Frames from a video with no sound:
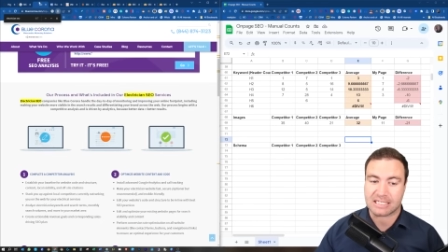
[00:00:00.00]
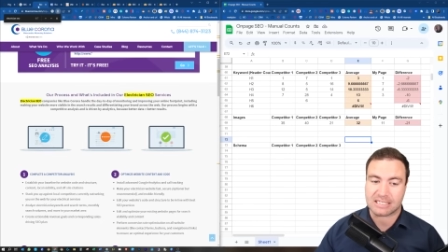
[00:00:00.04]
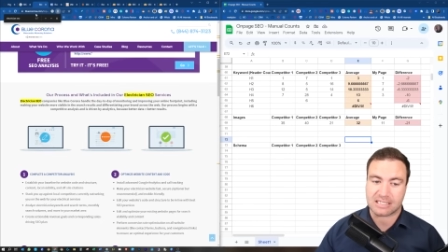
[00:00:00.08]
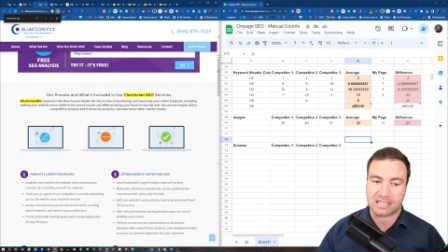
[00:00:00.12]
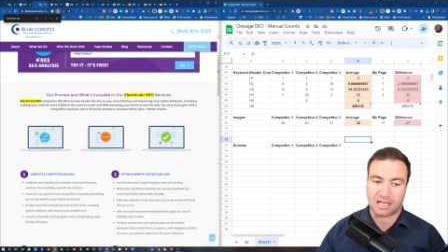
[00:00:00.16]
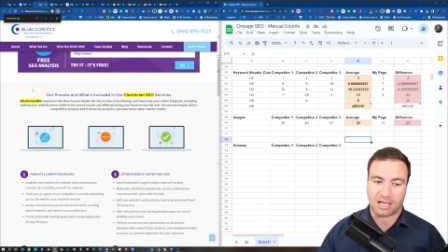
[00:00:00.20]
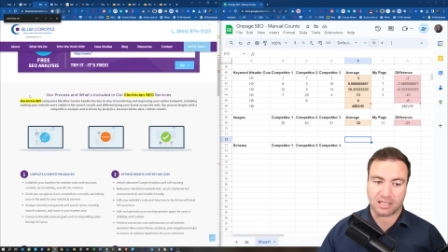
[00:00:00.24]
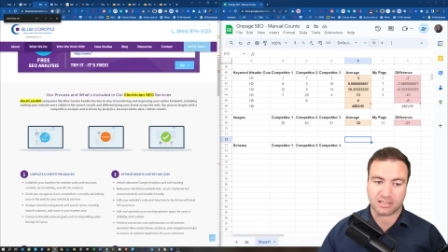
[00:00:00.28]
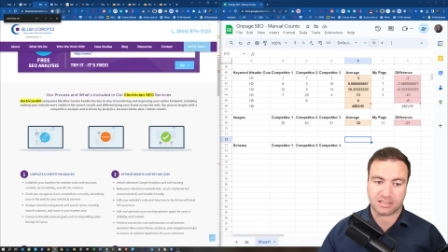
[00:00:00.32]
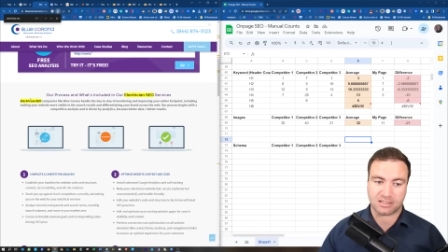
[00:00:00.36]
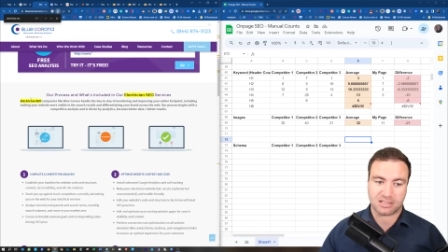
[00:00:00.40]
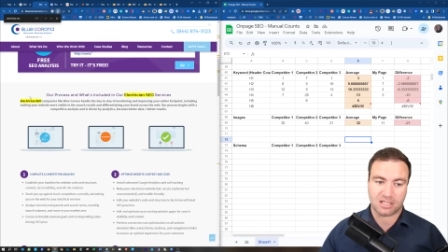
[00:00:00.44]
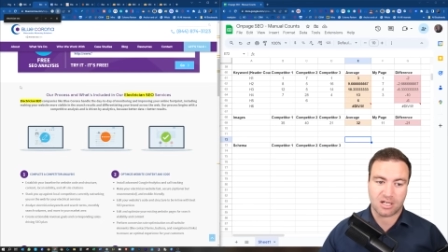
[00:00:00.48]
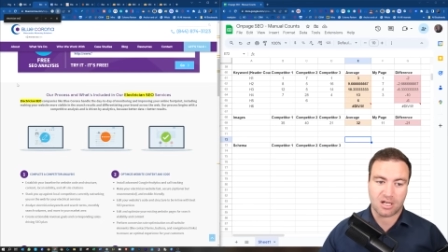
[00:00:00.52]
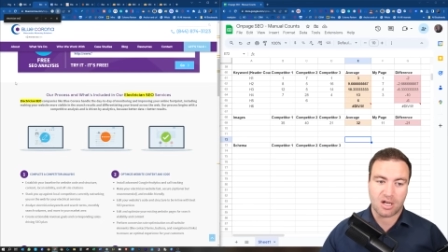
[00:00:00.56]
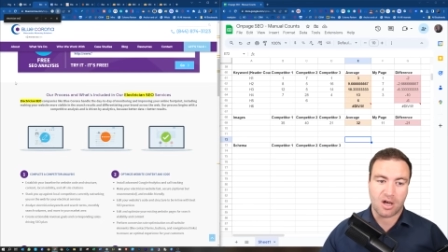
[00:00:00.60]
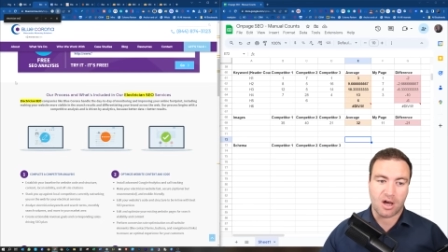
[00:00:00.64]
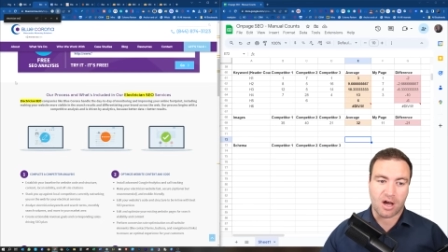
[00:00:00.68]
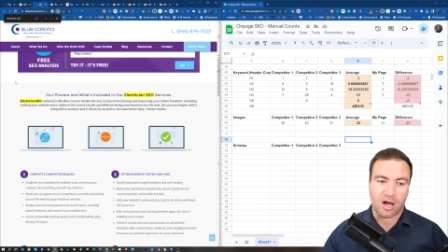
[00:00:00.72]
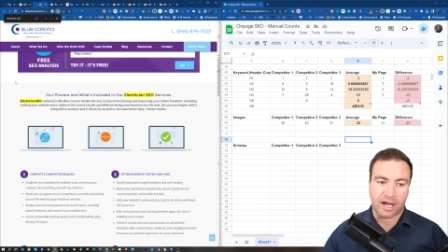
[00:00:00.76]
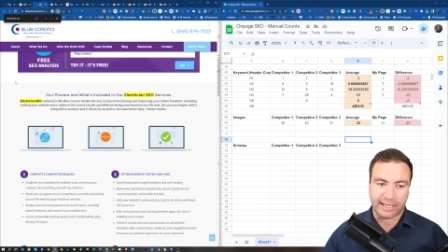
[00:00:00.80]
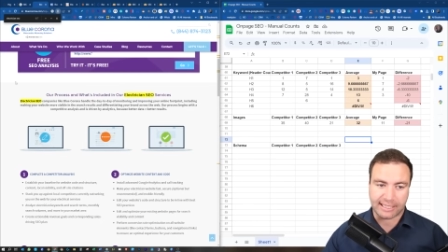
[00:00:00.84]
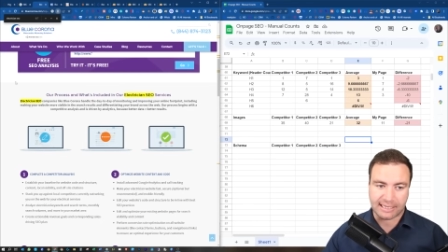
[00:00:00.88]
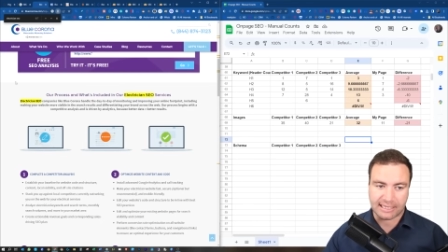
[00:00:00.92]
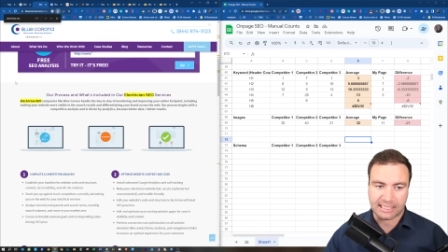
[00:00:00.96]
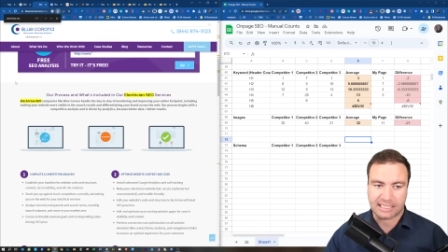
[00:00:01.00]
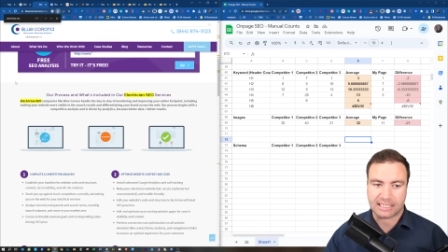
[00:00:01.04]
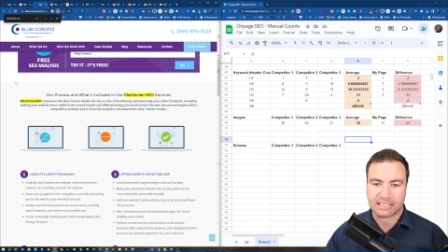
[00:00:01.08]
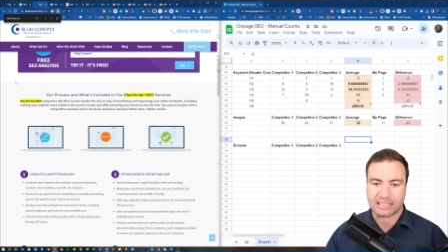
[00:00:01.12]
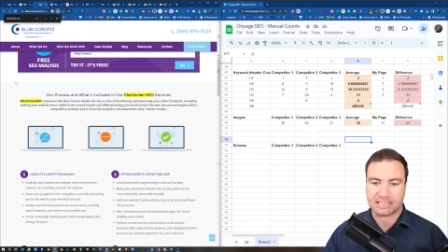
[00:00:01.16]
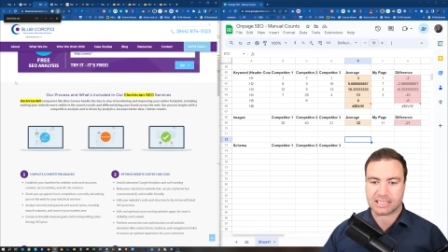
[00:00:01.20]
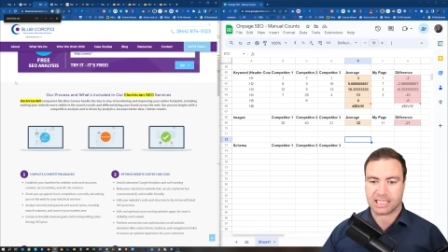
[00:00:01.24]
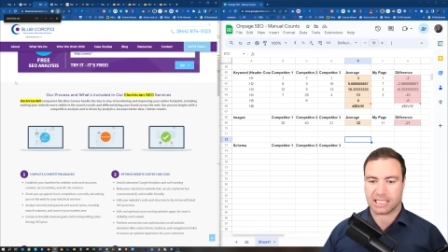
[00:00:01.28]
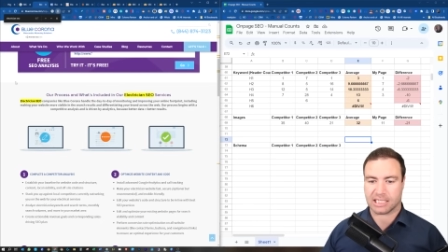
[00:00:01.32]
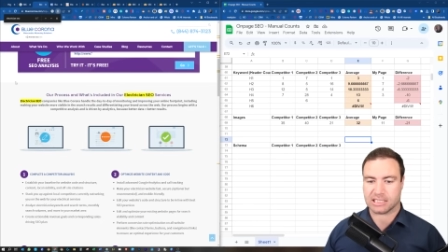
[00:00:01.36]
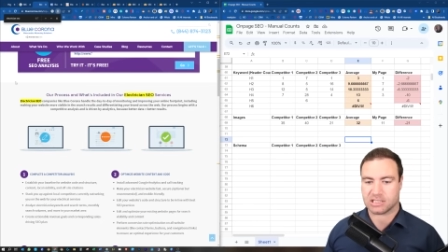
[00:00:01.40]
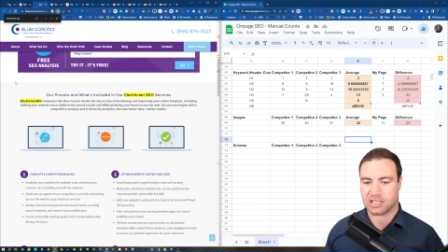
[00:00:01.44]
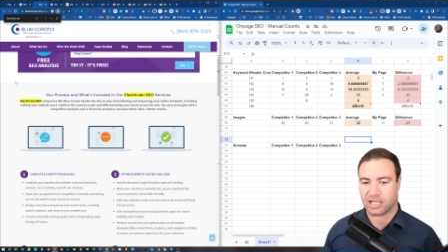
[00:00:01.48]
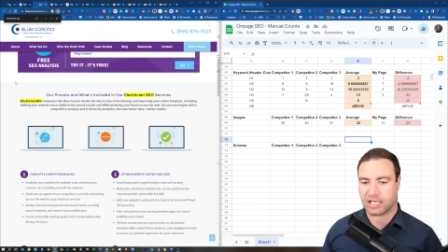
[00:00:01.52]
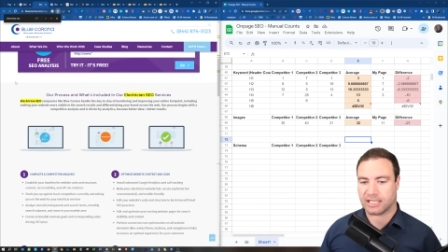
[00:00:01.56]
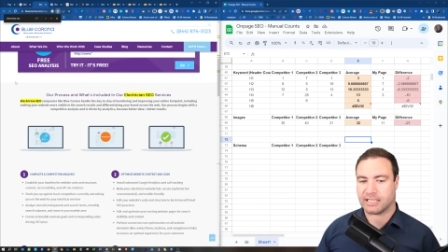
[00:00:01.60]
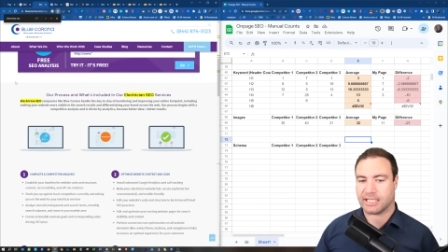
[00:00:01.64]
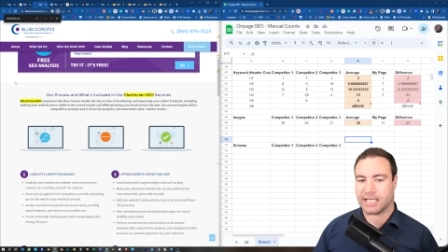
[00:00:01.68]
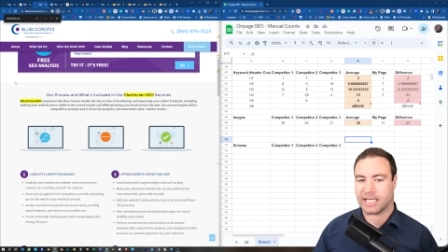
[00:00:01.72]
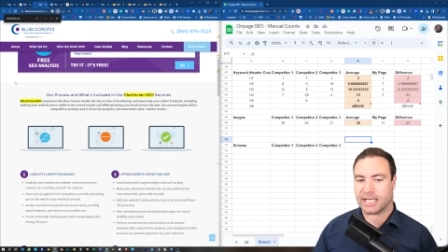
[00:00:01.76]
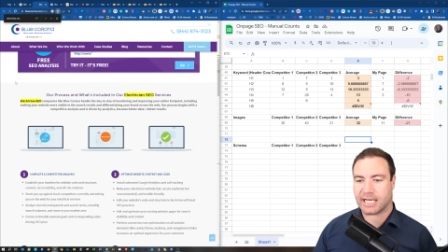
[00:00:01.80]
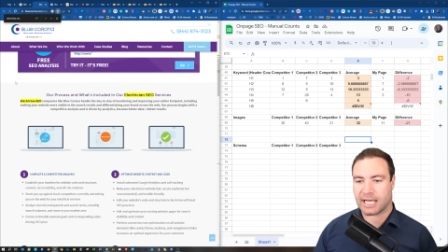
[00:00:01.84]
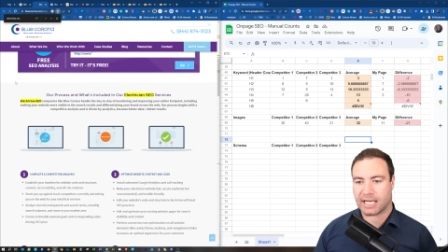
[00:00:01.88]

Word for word: does. I think it does. I think